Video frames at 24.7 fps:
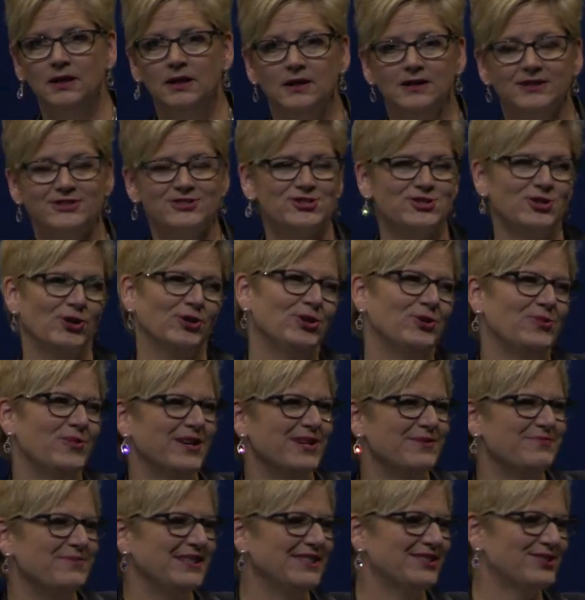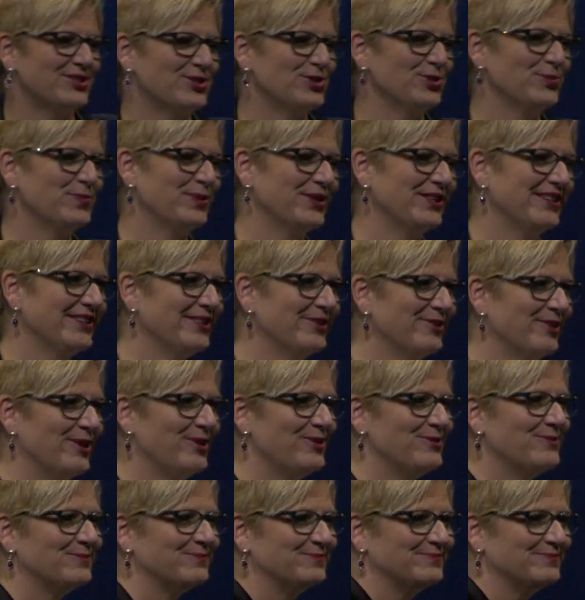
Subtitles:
Because don't you want to be a superhero?